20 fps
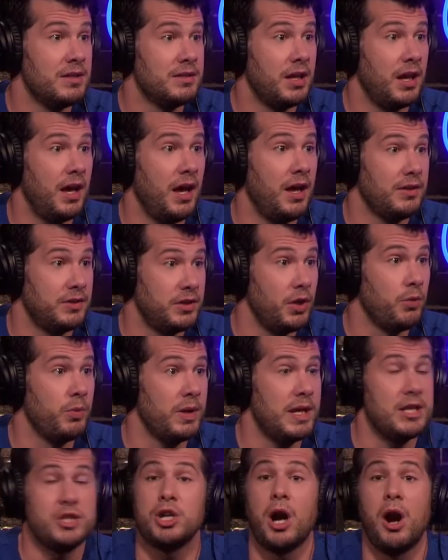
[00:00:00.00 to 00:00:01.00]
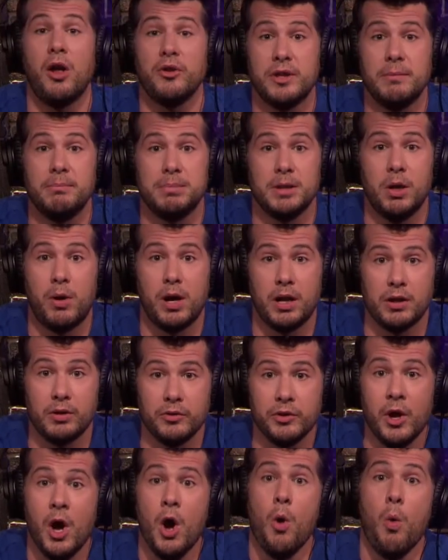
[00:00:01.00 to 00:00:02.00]
to, to read Charles M. Blow
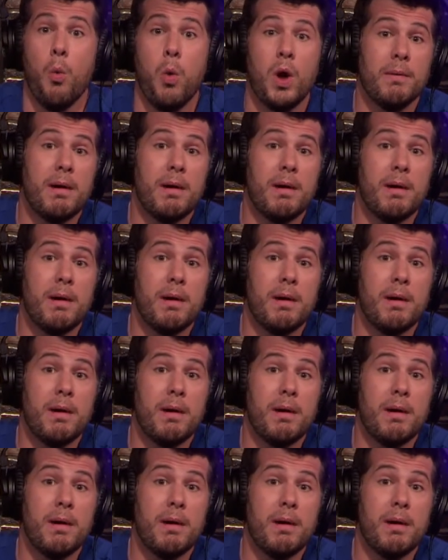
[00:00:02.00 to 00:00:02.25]
articles. What a jerk.